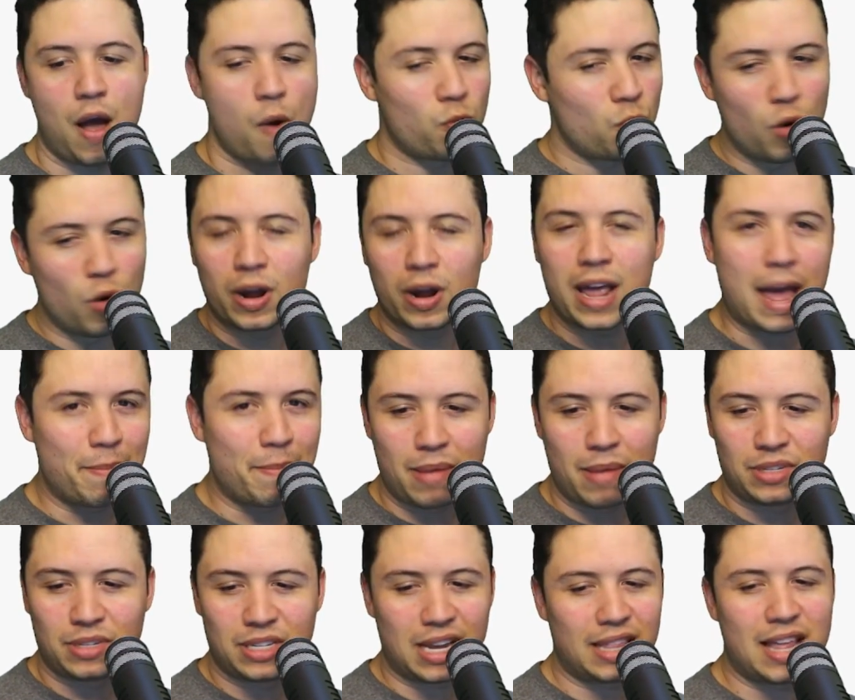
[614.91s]
We'll get
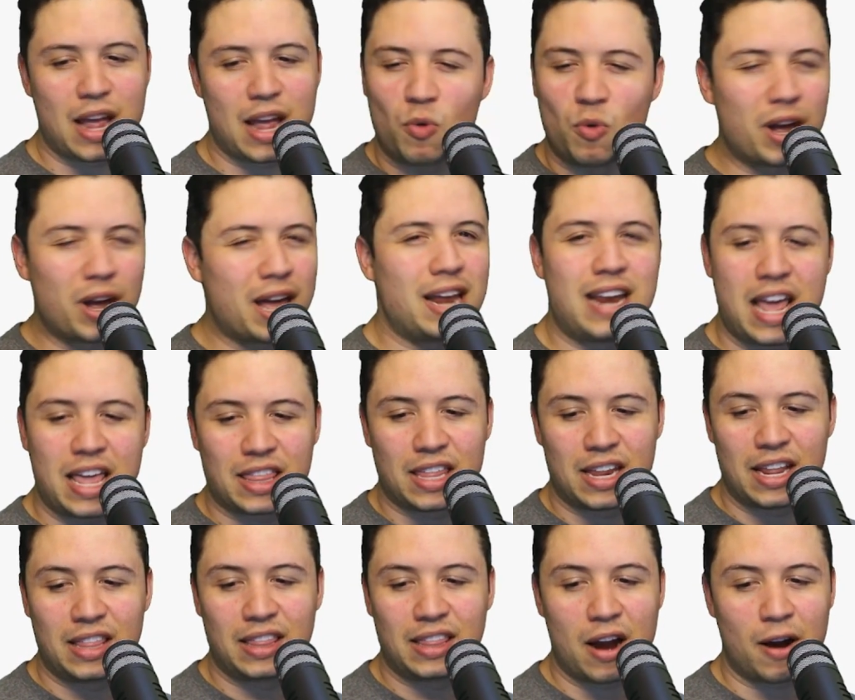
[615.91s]
Mimisy in there. We'll get
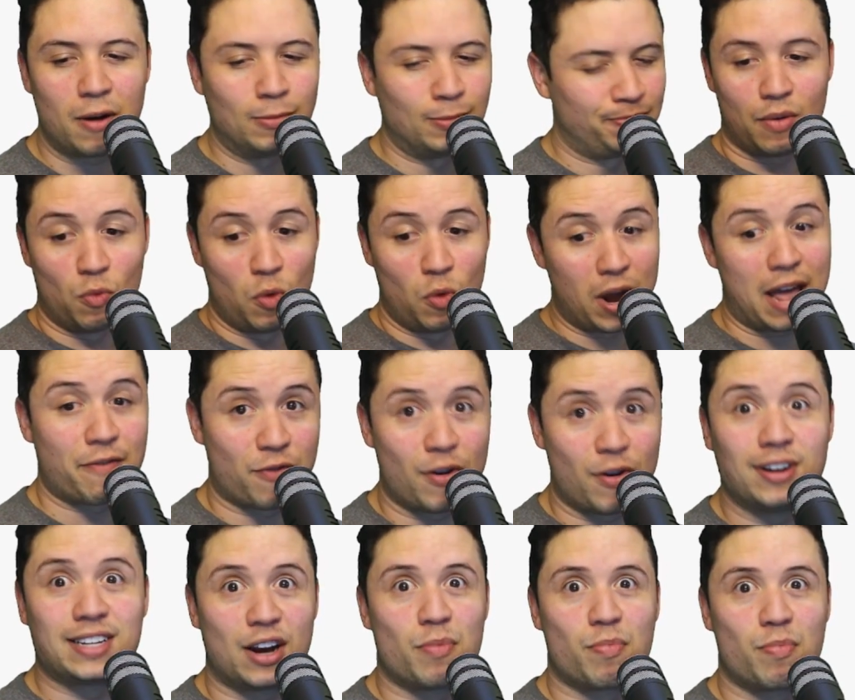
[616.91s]
Nathan in there. We'll get
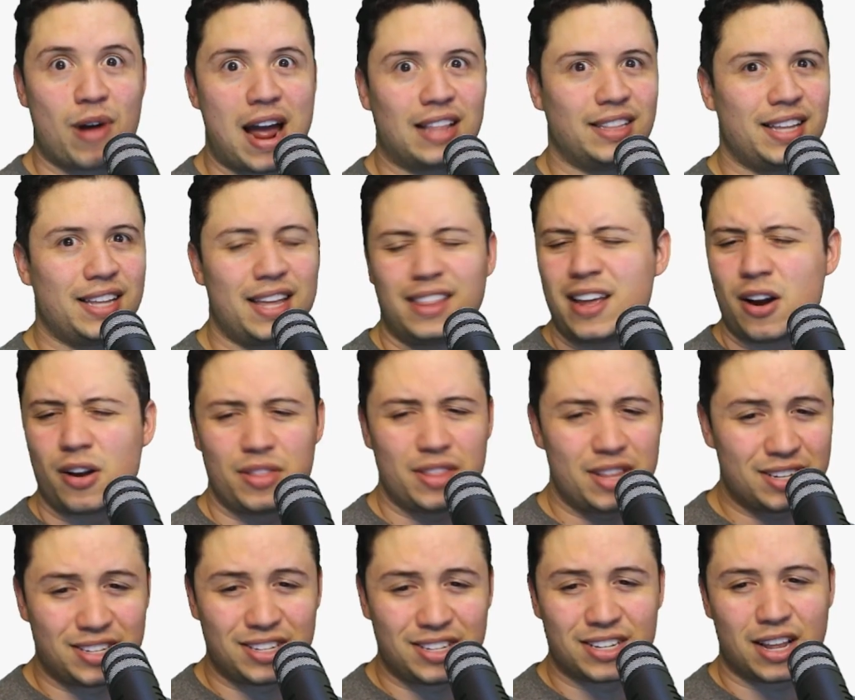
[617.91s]
Frontier Bradley in there.
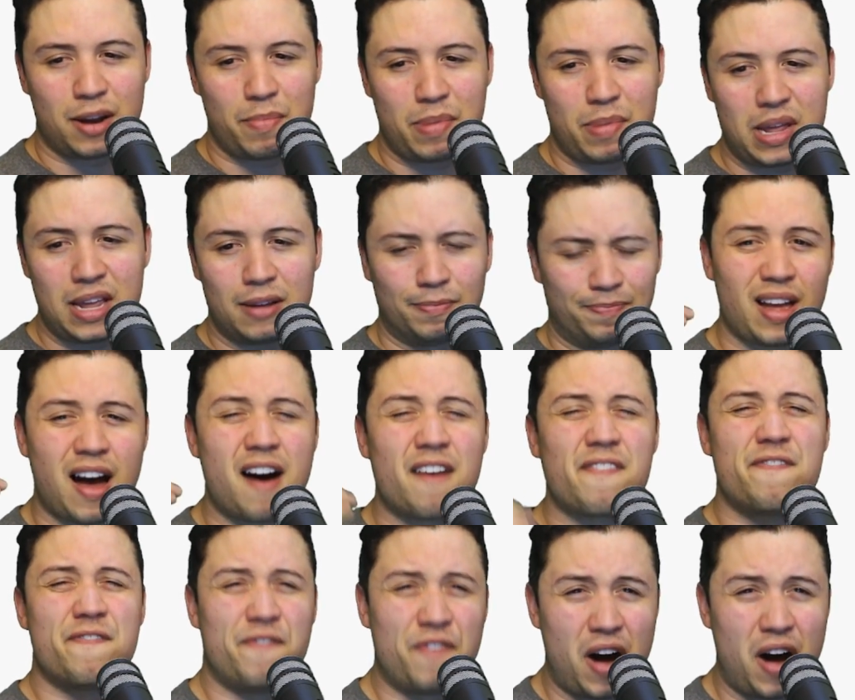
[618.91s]
This is going to be a
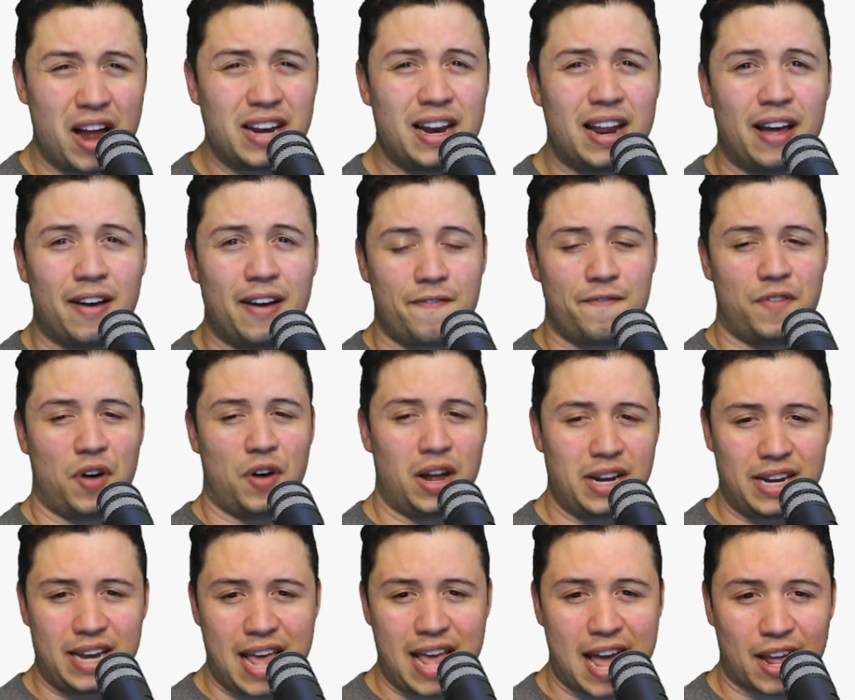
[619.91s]
fun
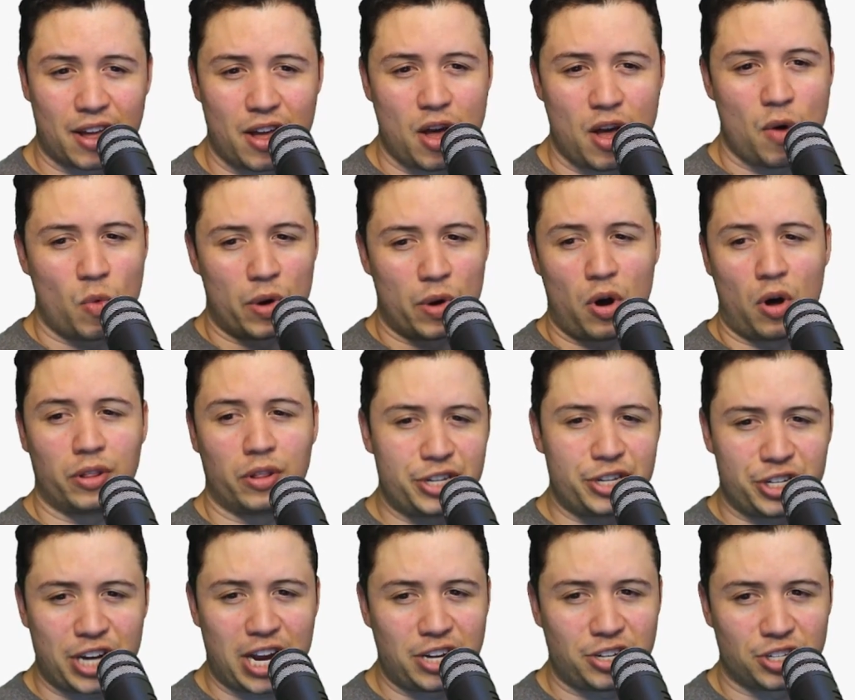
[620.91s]
deck when all
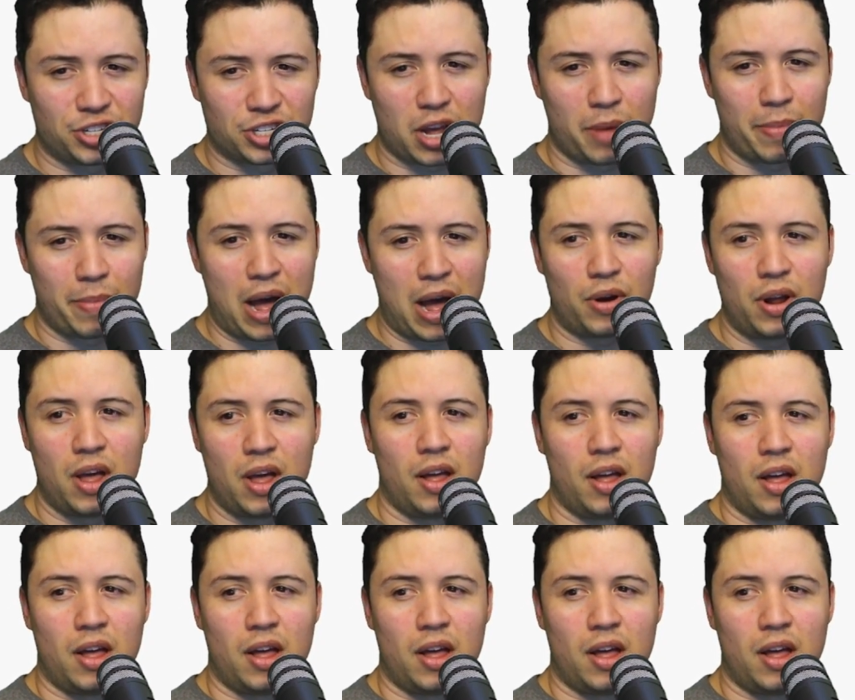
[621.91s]
these changes come out.